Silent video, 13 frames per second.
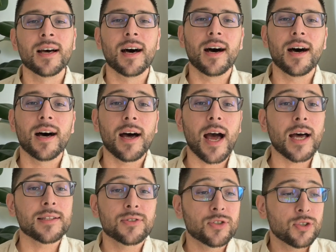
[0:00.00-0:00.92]

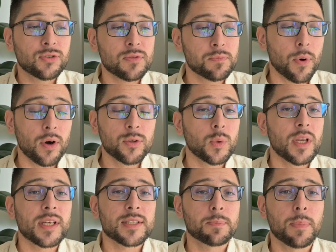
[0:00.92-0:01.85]
at a certain point
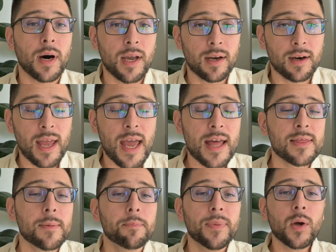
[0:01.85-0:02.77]
will expire.
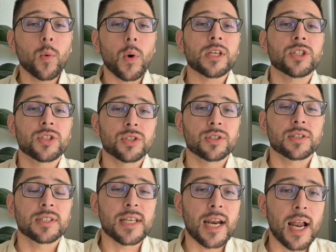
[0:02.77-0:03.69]
And the big
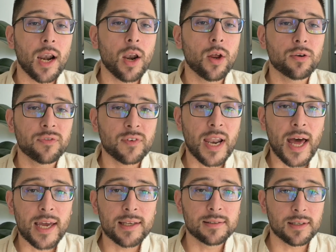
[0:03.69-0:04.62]
questions that a lot of
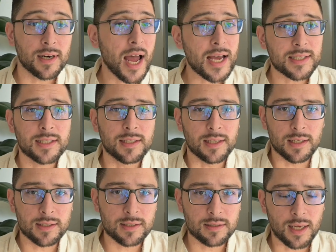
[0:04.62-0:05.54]
clients are asking
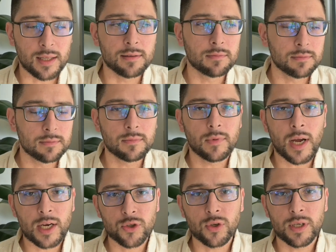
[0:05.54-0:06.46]
us, and
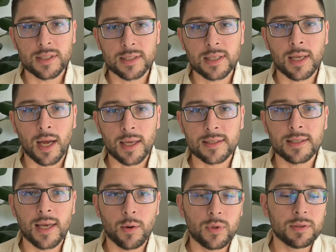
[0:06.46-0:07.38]
actually
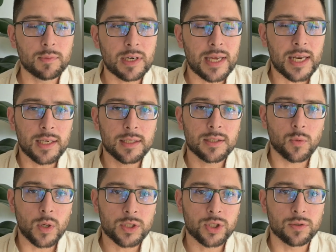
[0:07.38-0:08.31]
we're getting this
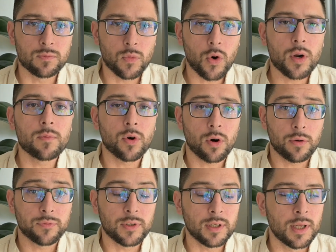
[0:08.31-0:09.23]
question more and more
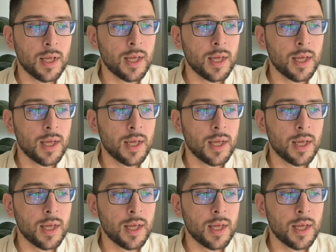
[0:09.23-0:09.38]
often,